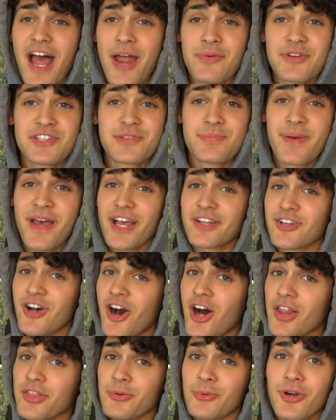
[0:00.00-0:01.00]
I respect
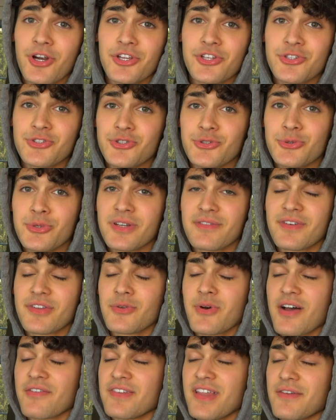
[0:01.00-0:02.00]
all the work you do, even
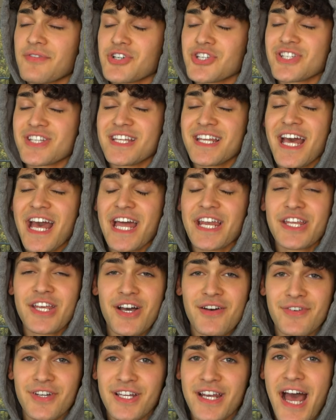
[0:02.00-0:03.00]
though I've never seen any
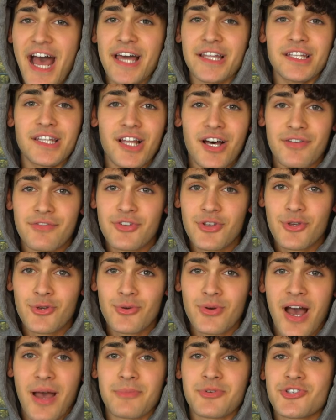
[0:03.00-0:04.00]
of it. I love love
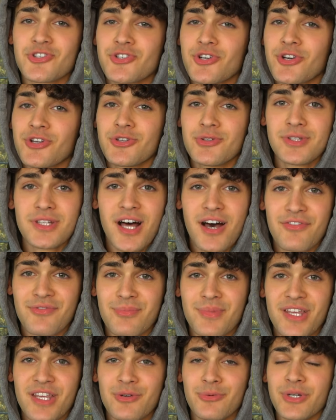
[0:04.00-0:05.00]
you. I'm sure you love
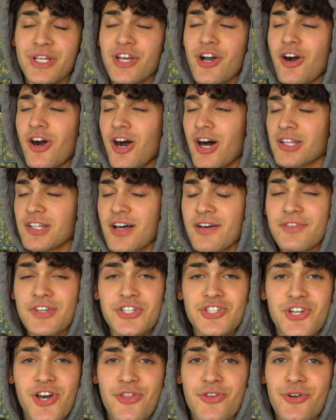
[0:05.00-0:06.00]
me. We all love
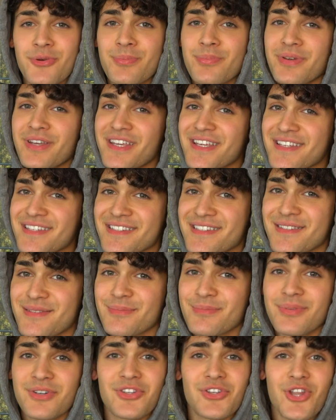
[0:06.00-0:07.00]
each other. Peace,
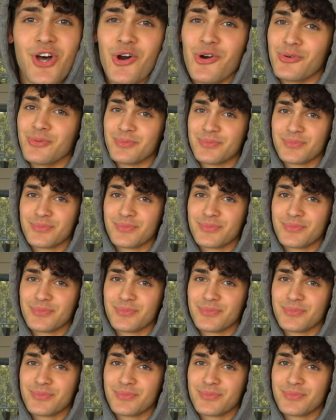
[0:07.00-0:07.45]
but no.